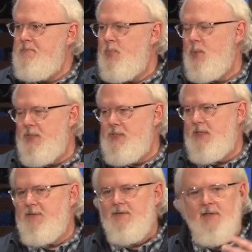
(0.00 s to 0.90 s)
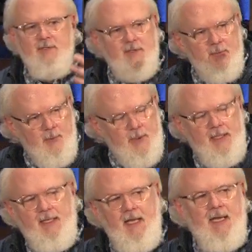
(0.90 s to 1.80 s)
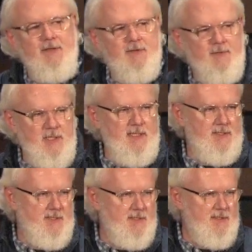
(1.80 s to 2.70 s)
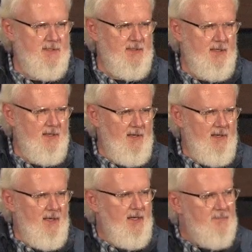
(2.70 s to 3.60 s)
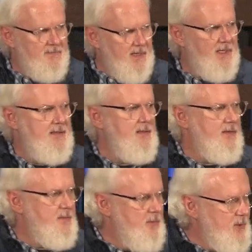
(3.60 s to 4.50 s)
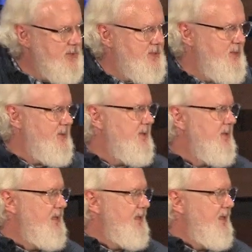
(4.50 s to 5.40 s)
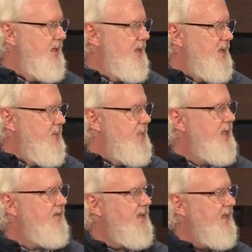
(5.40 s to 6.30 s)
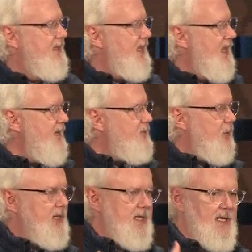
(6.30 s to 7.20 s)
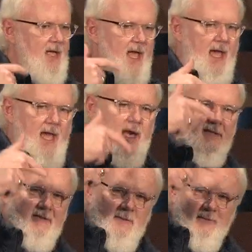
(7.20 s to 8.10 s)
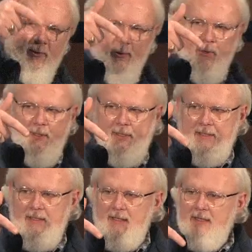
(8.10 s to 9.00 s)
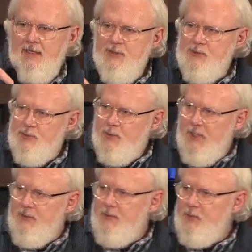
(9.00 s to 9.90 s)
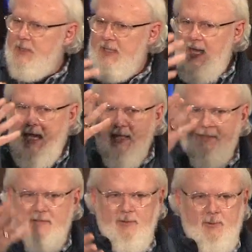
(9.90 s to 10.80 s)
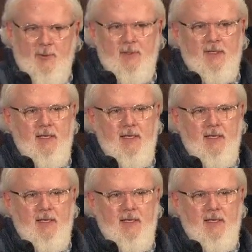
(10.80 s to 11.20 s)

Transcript: But when he took his lunch and he put it in the hands of Jesus, it fed the multitude. Because he gave what he had to the Lord. He surrendered what he had to the Lord.